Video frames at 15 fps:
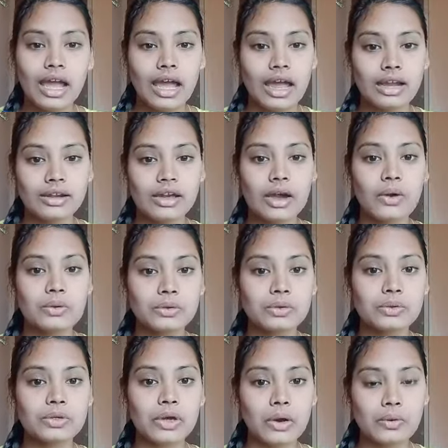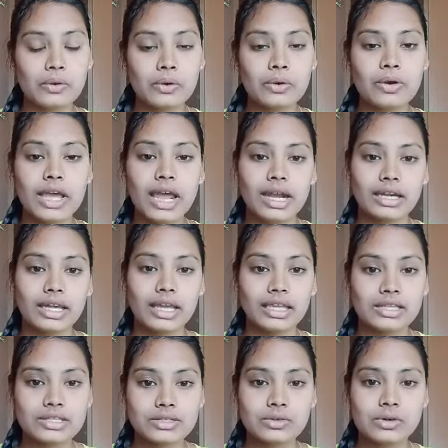and how to download and
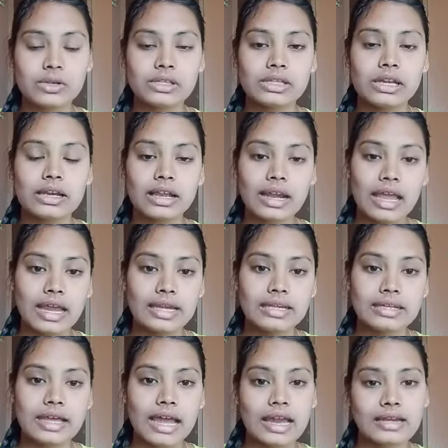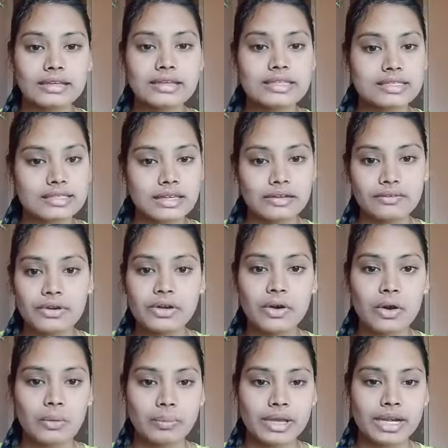install the client and the server
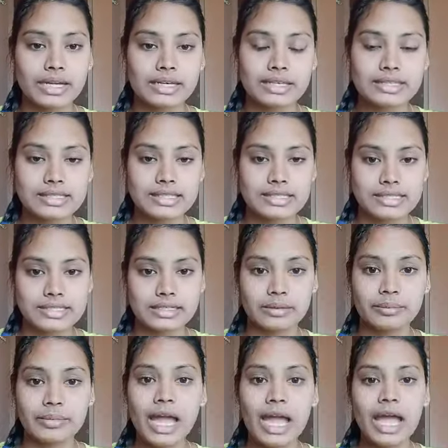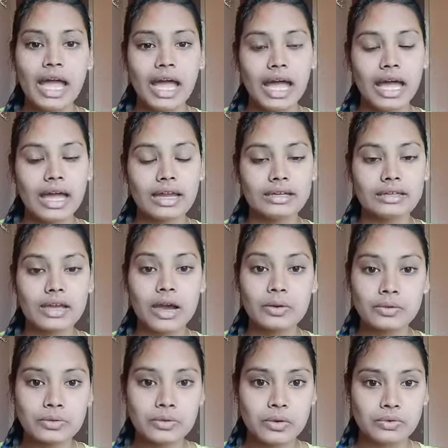operating system and
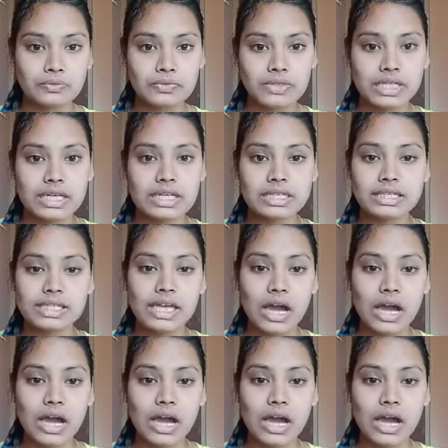how to configure the